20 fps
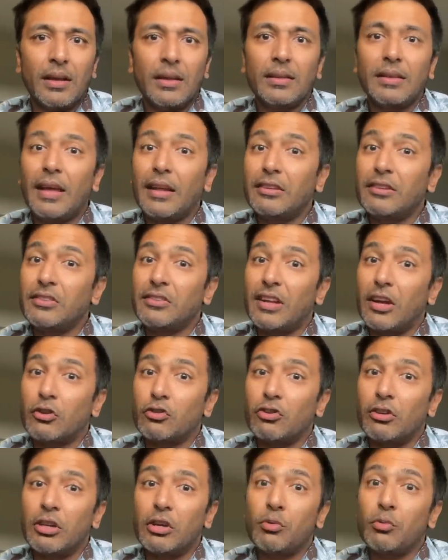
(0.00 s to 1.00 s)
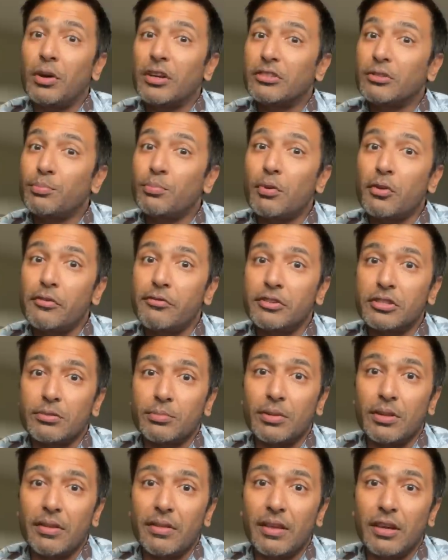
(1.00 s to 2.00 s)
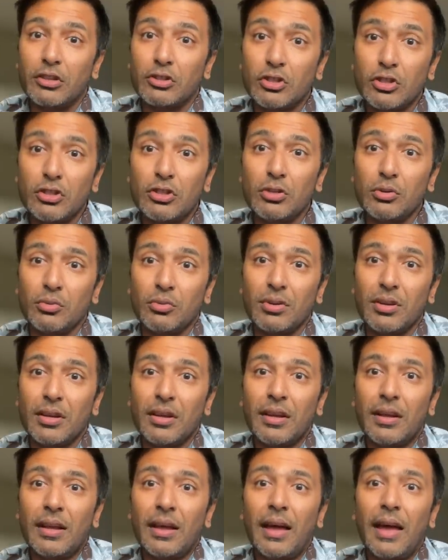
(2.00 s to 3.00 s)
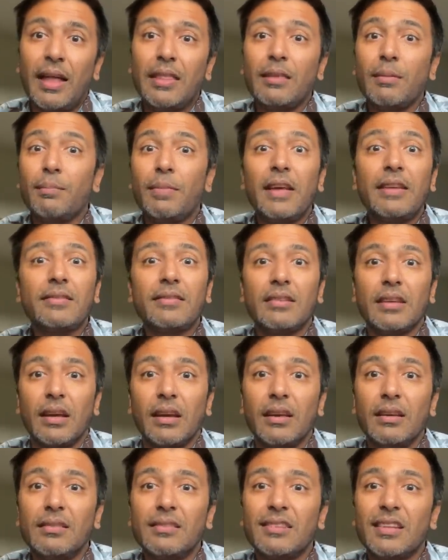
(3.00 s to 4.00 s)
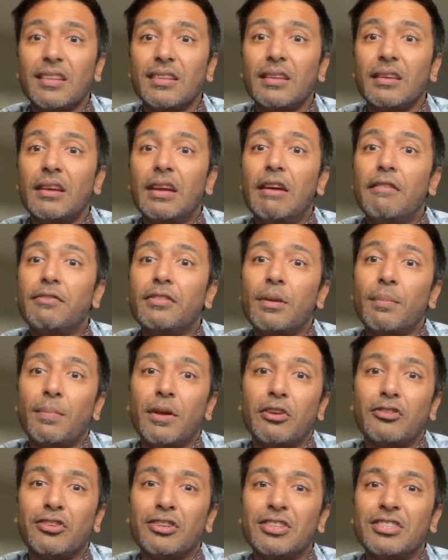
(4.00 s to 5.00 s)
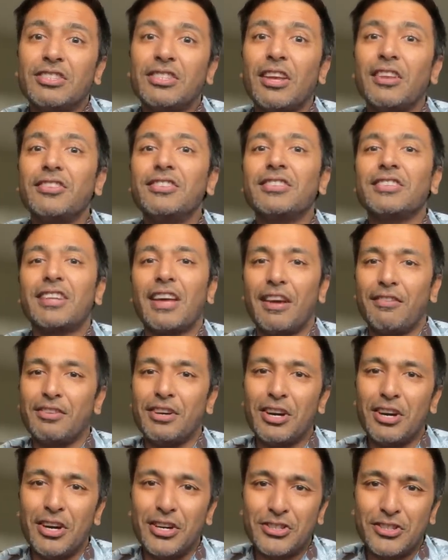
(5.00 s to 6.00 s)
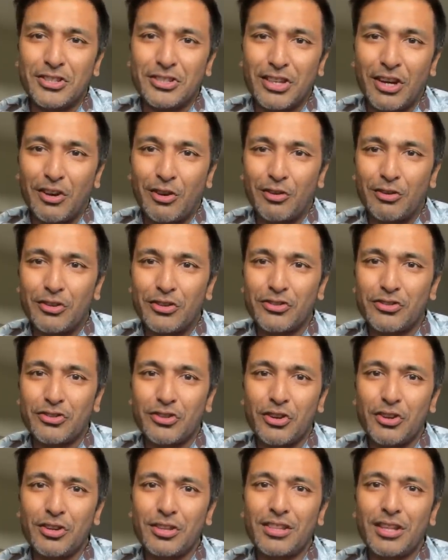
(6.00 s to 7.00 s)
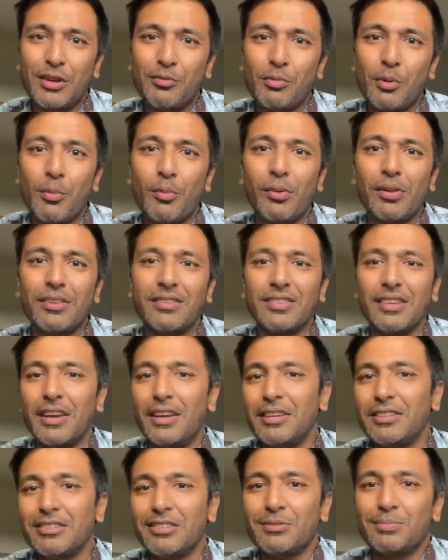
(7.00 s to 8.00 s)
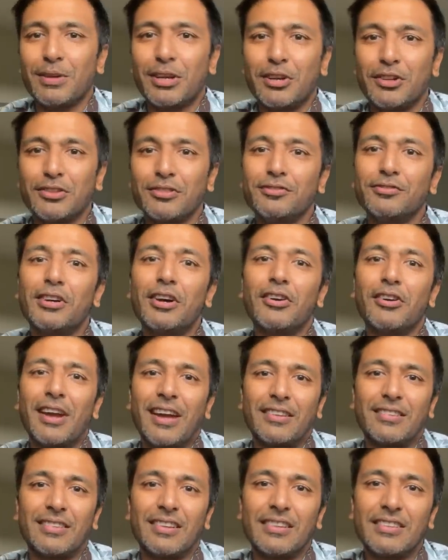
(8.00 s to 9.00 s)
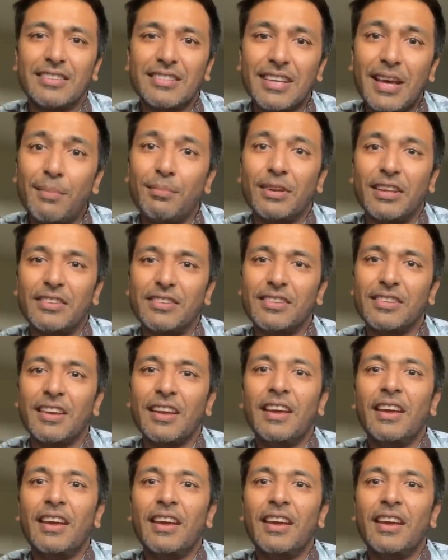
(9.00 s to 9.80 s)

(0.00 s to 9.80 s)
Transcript: That is actually quite a profitable thing to do and the best thing is that the, if the patient doesn't have a heart attack or a stroke, then we will say it is because of our excellent tablets.